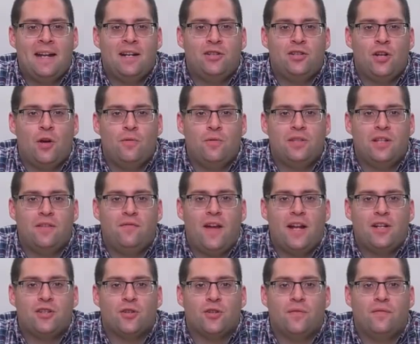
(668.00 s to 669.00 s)
Jones
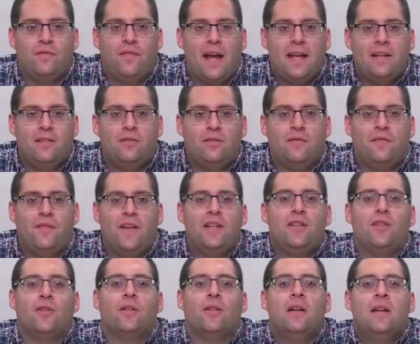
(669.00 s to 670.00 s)
Adventure vinyl
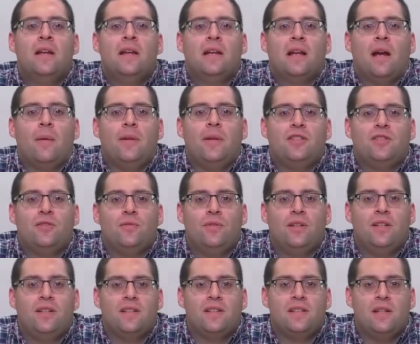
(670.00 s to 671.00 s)
figure coming soon
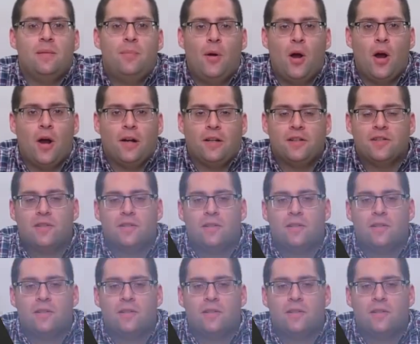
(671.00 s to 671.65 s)
to Disney parks.